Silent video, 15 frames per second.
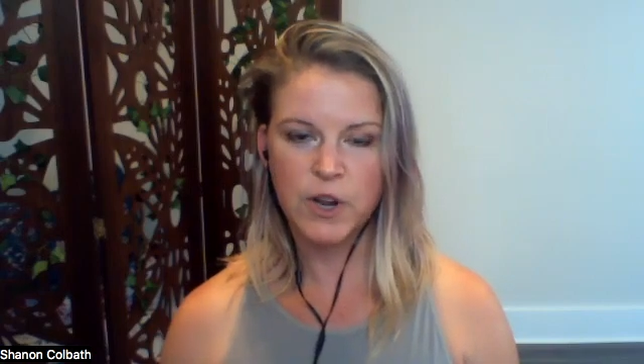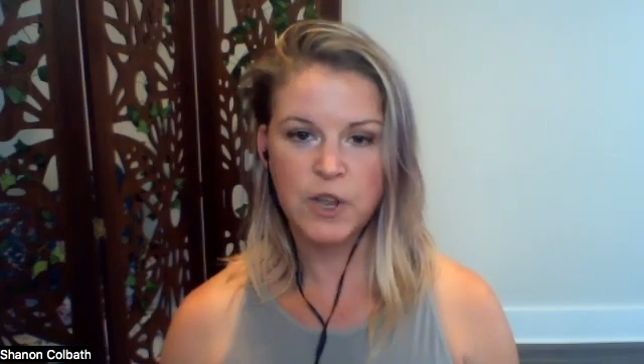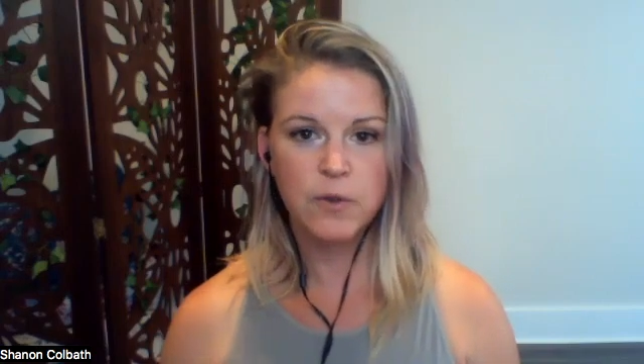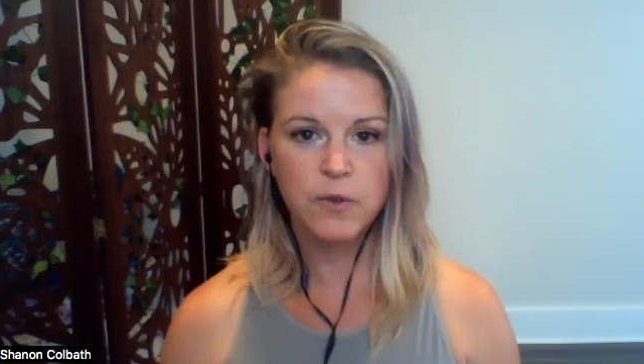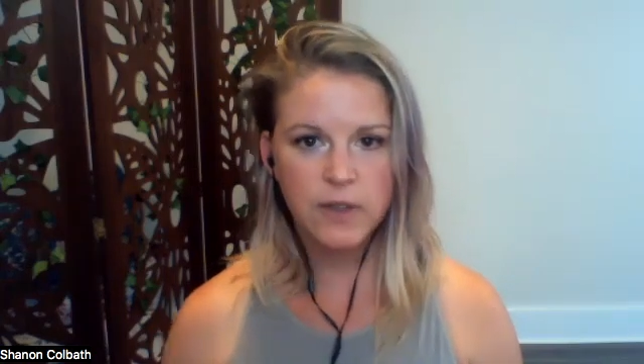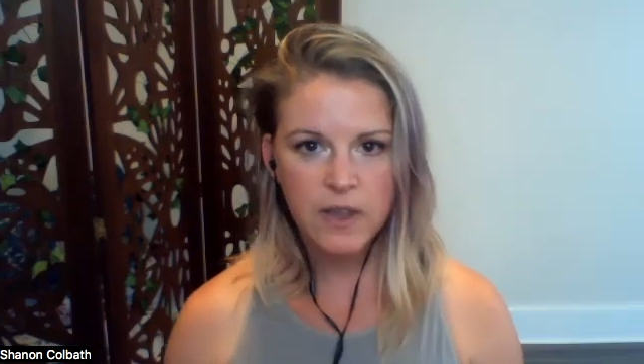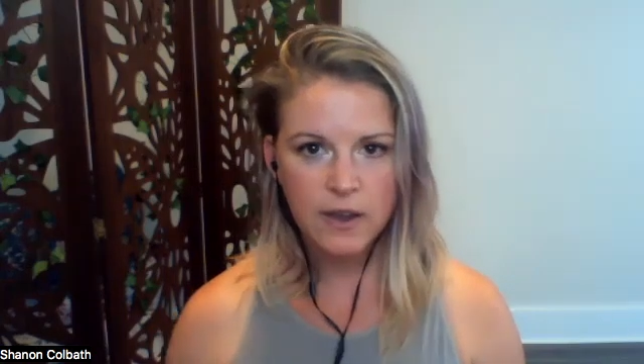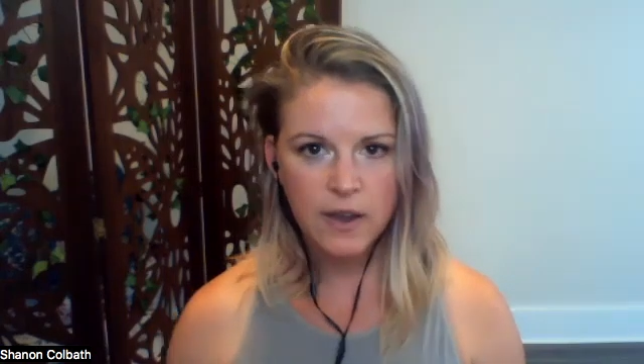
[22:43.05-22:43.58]
do you
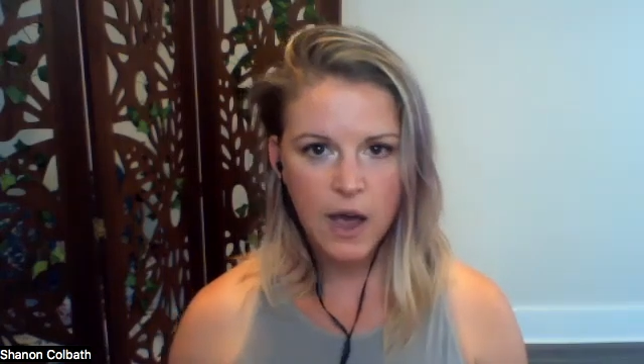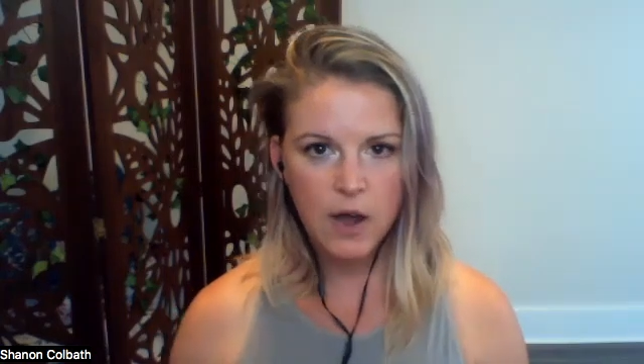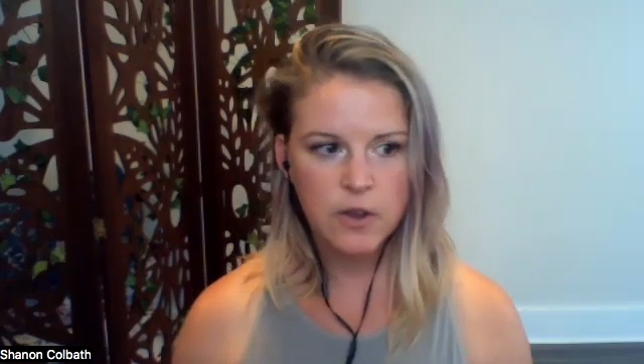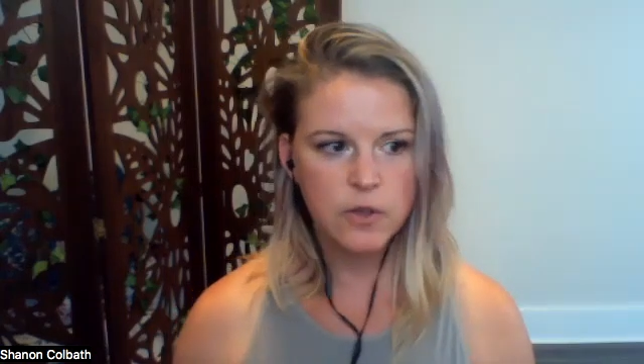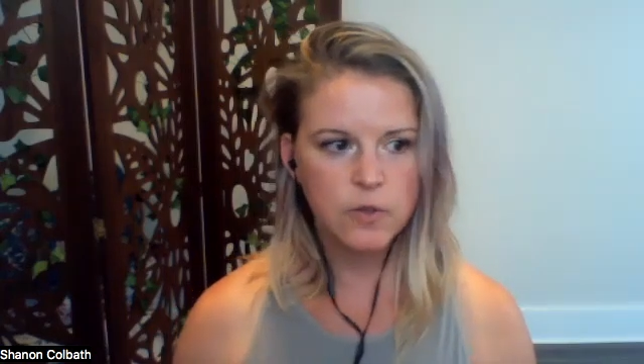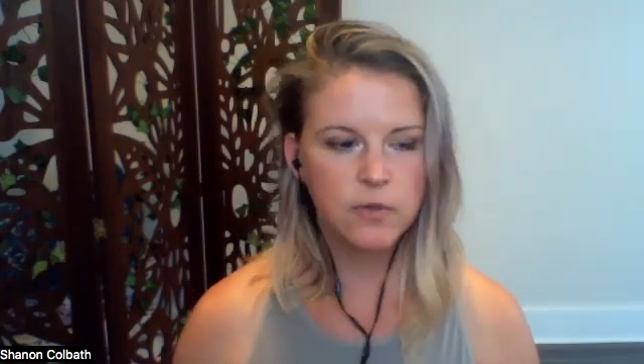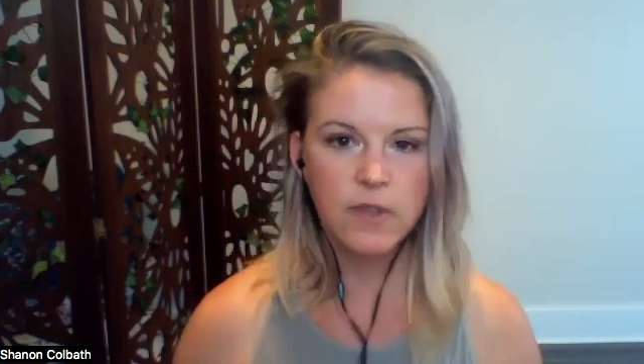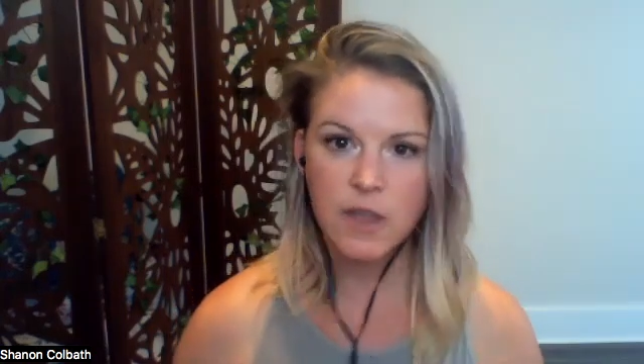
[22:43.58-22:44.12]
think? How do
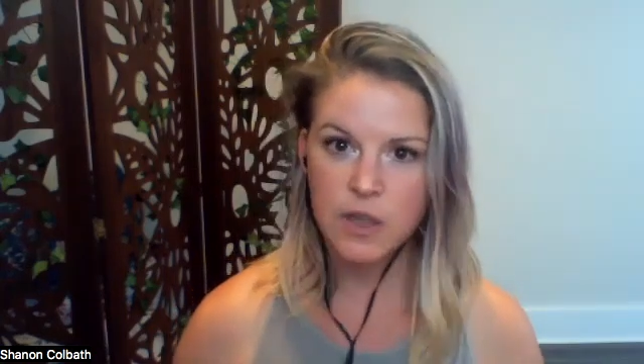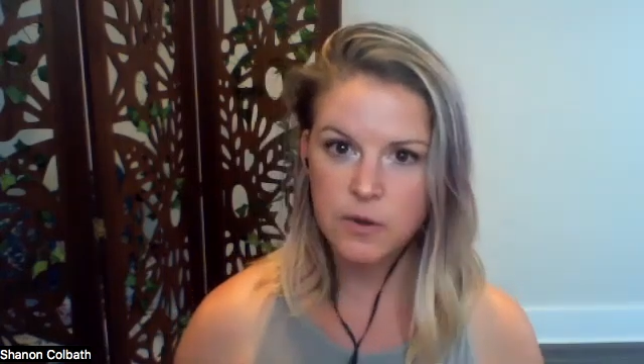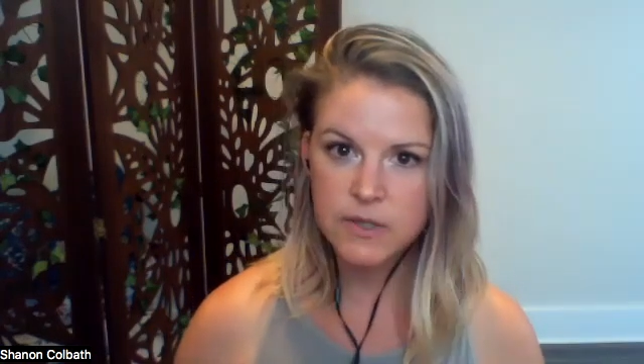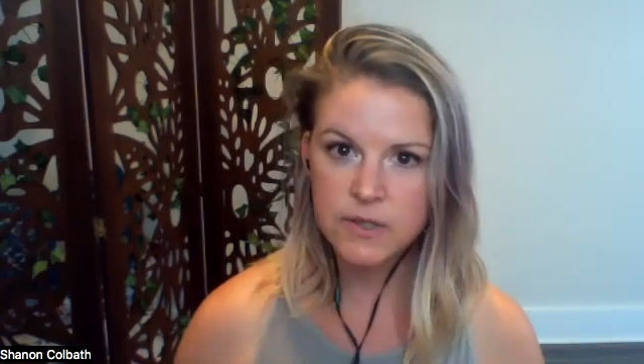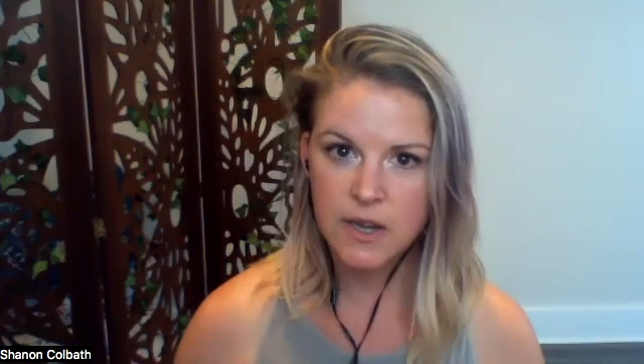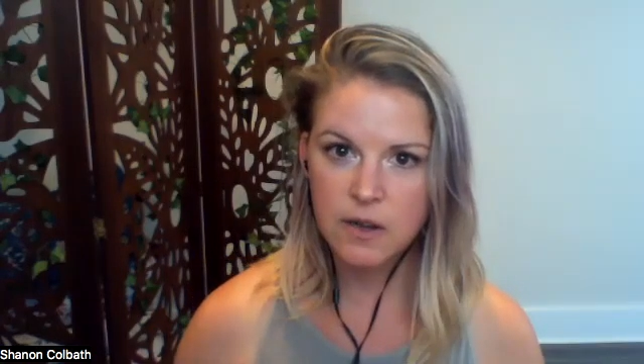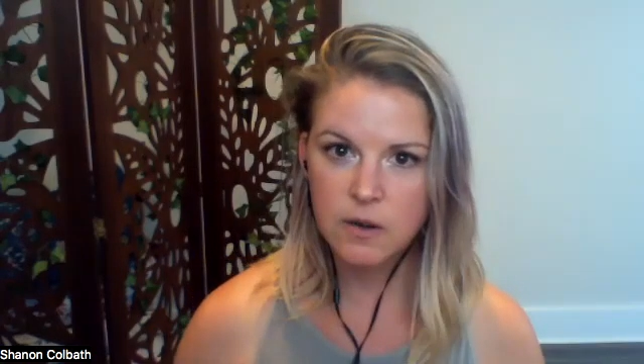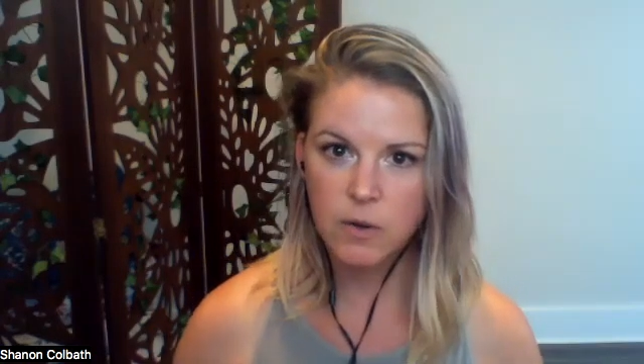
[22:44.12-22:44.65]
you think you
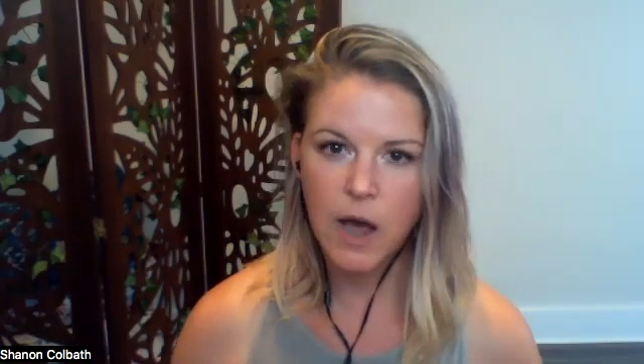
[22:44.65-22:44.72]
did?